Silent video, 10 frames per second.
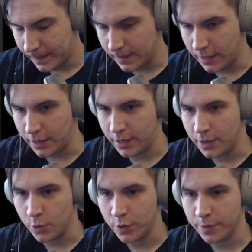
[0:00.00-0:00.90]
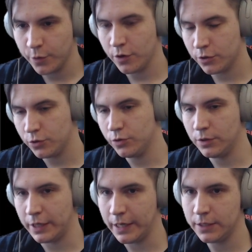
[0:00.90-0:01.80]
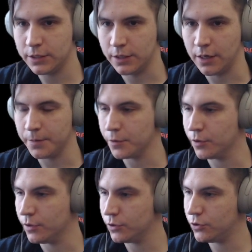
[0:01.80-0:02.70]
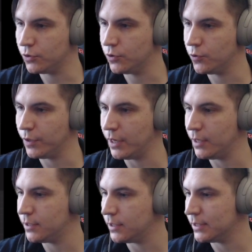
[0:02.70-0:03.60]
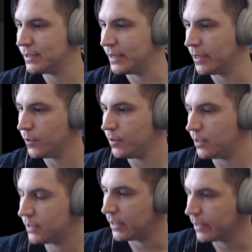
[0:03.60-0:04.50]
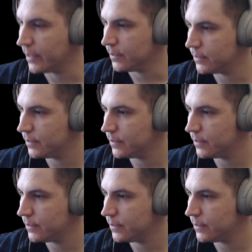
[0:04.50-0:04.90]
And what I'm going to do later, I'm going to create a second